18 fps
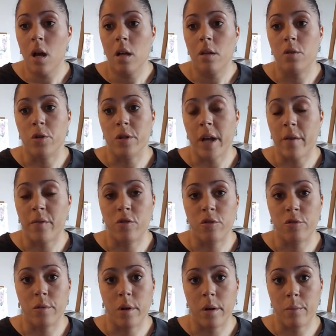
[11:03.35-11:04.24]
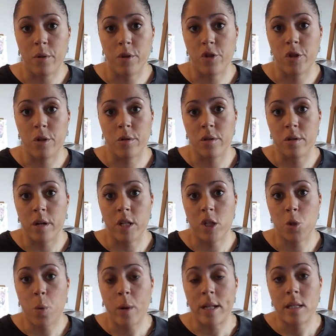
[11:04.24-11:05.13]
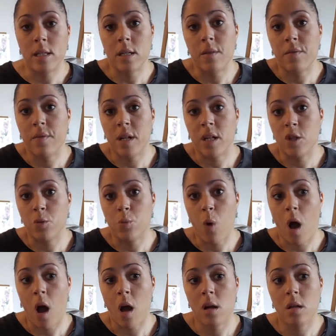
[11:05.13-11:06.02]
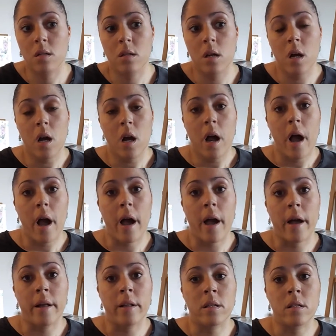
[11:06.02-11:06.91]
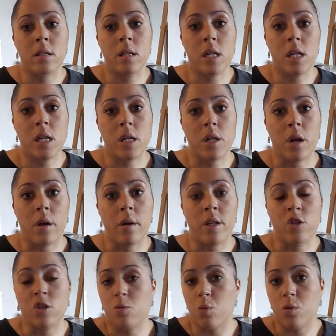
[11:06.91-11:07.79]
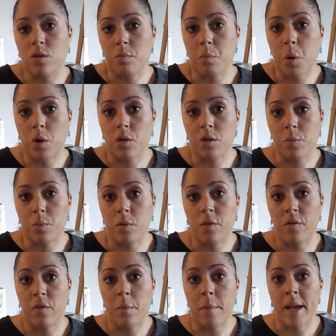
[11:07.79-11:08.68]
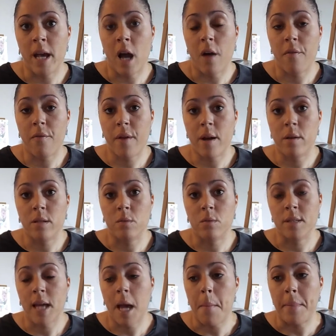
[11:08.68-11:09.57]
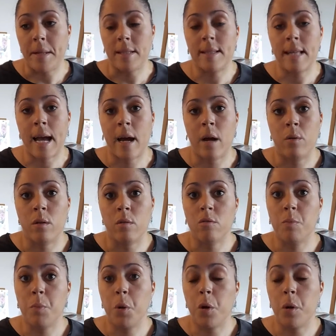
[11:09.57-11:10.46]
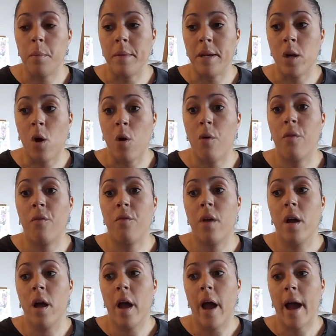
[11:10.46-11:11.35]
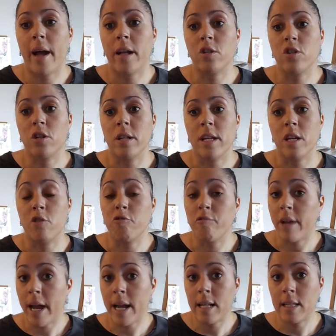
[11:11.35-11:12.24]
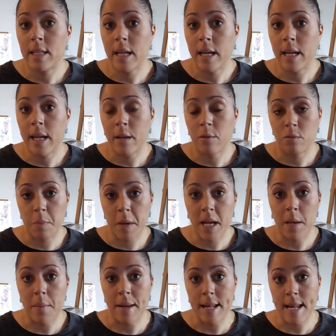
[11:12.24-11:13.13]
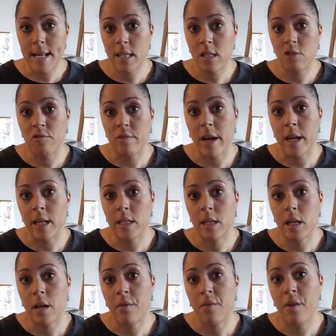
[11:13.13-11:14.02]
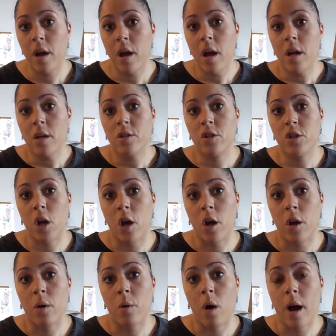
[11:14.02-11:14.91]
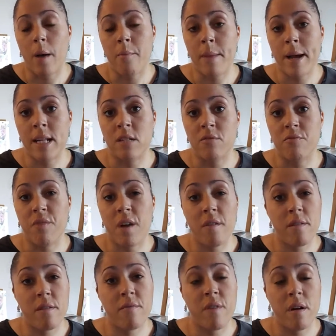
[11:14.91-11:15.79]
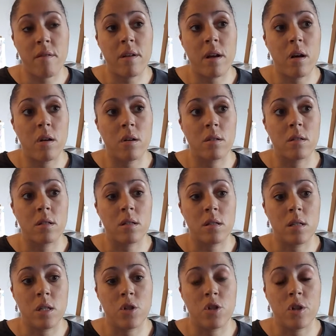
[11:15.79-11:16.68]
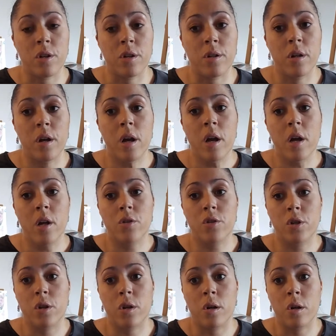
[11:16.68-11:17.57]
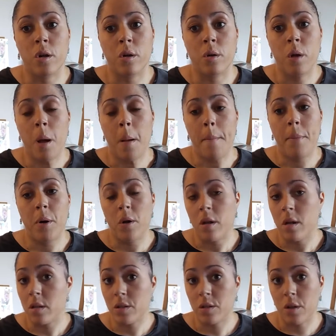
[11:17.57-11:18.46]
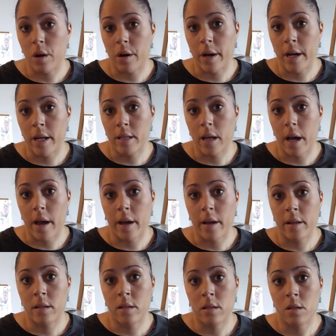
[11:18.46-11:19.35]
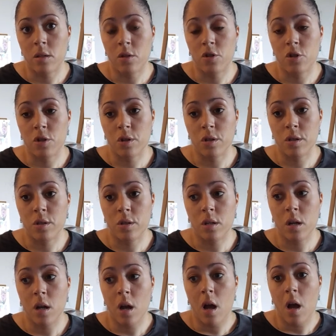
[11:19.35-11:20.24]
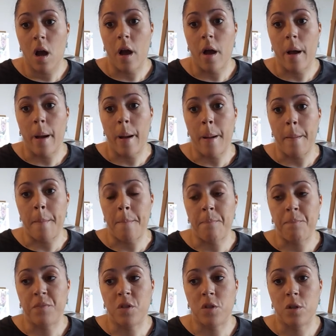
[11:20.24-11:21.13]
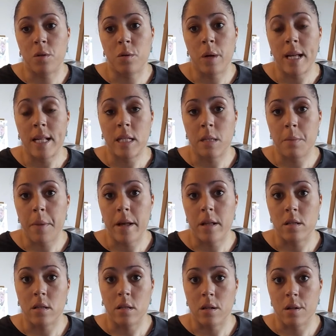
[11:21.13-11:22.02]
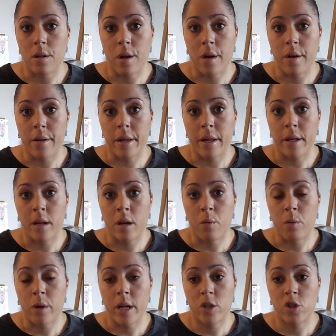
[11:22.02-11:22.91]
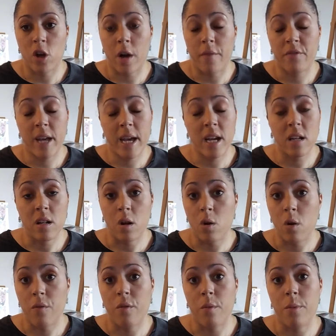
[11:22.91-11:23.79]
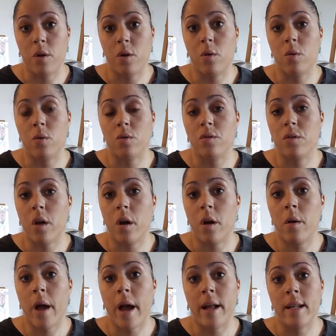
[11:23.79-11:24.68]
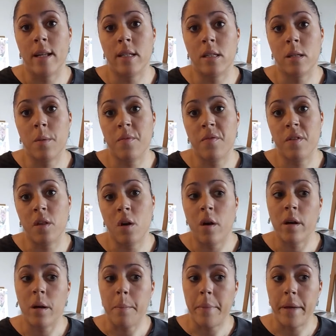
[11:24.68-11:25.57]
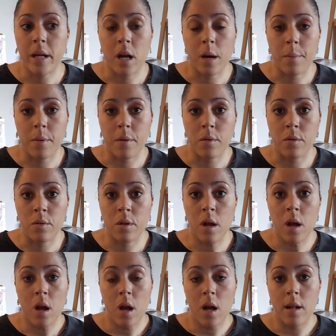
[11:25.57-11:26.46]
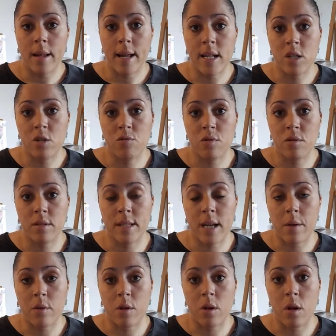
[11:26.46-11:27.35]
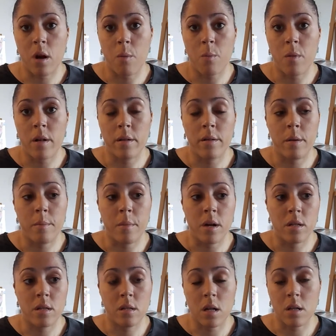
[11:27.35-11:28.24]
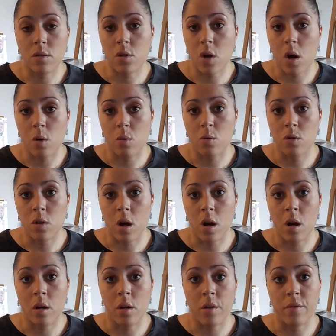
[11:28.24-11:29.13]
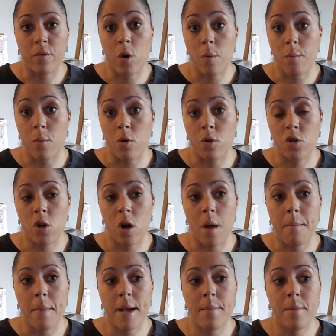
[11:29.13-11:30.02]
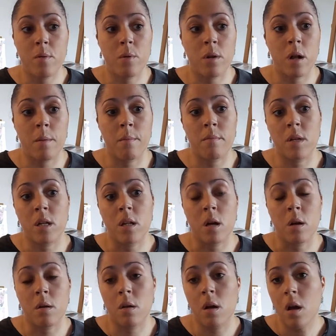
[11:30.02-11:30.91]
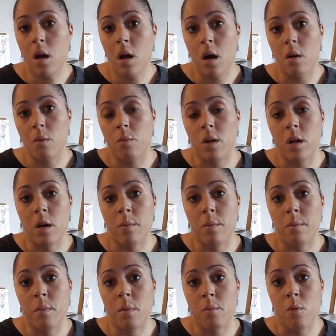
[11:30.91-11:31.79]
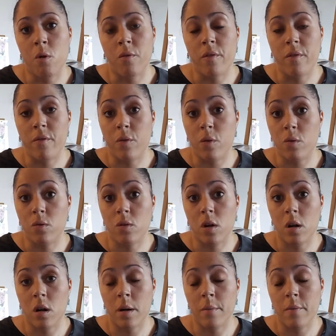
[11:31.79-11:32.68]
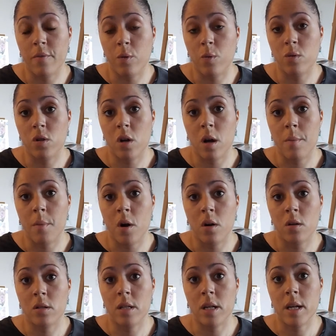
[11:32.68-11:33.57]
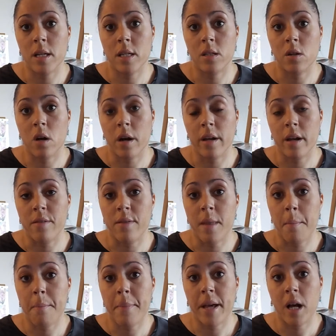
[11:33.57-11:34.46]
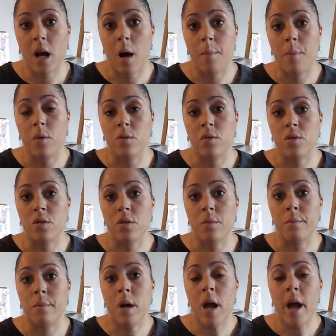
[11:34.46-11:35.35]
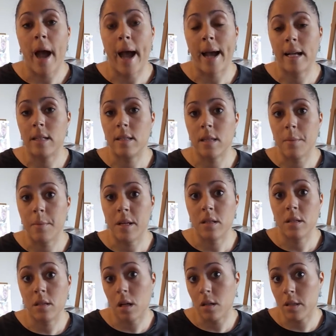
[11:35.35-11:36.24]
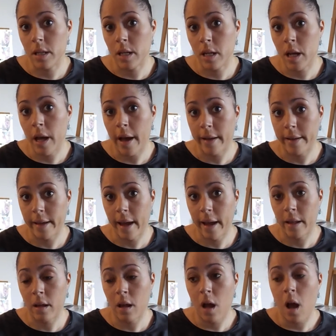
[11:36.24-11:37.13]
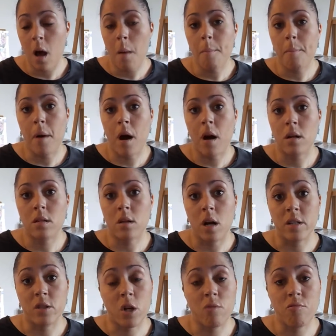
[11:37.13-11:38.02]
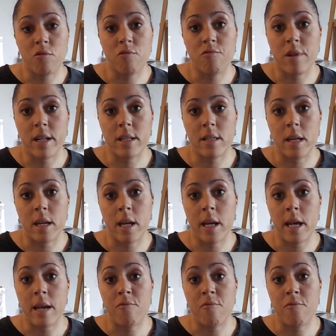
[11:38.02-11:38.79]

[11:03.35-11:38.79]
You'd have to produce like 20 finished works, and you know, it just wasn't possible for me. I found it was getting me down, it was putting me off actually creating, it was making me less creative. So I made a very, very hard decision to put it aside and just do independent learning, which I've taken a lot from the course though, and it's something that I can pick up on later on down the line when my son's older and I've got more time. Maybe when I'm, you know, when I'm more of a full-time artist, I can then pick up on some academic study again. But I don't regret it.